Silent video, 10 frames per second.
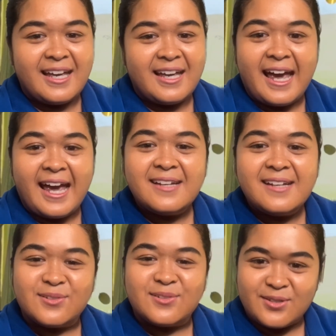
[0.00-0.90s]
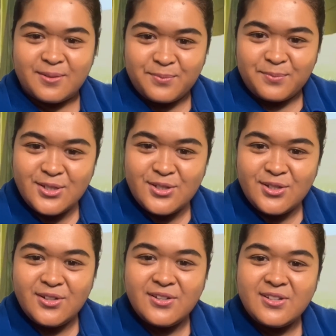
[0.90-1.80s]
and took some
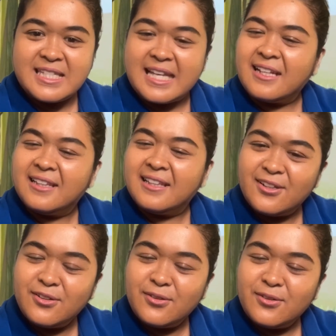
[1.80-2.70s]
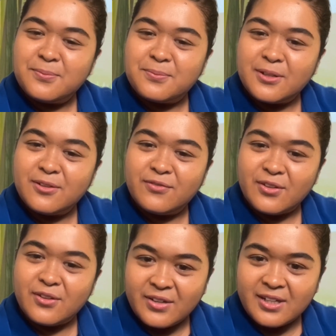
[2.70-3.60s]
pictures and a little bit of the
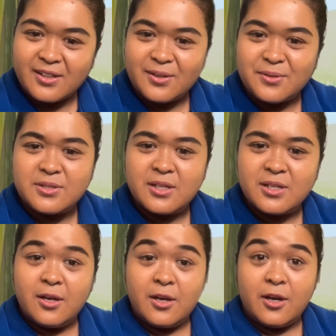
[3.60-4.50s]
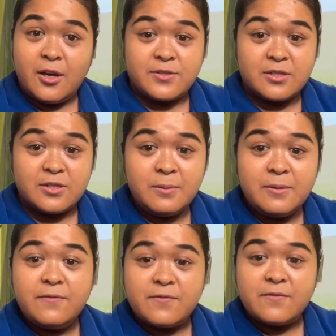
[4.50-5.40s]
videos of some
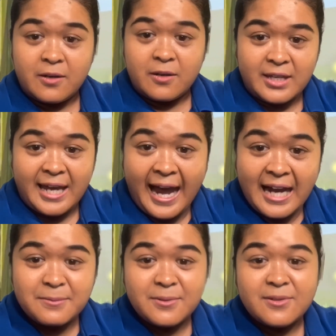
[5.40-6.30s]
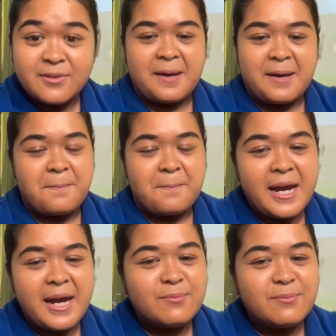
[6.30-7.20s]
of the animals that
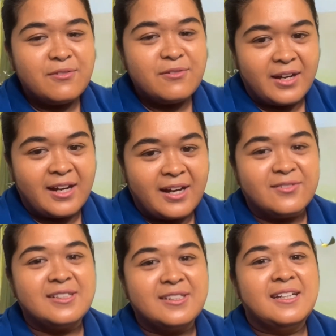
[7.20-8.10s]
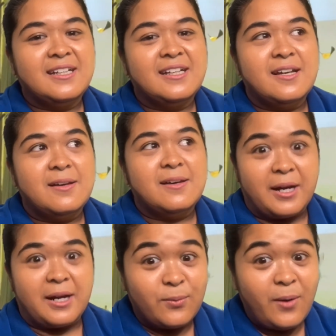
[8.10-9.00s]
might be found by
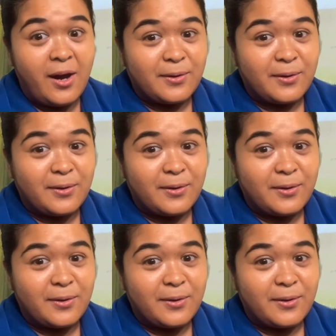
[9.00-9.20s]
the water.